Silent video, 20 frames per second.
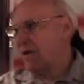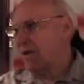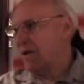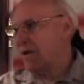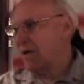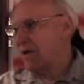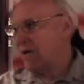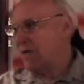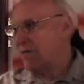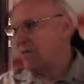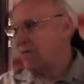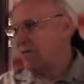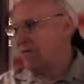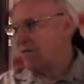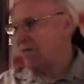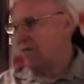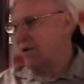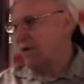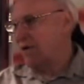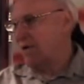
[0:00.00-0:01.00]
And there was a
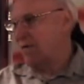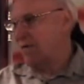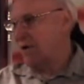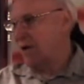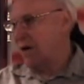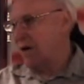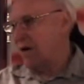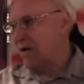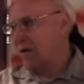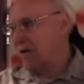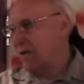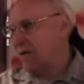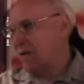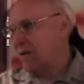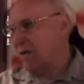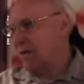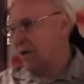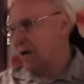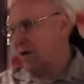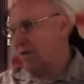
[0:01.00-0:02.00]
window there
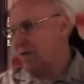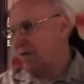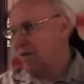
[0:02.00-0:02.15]
that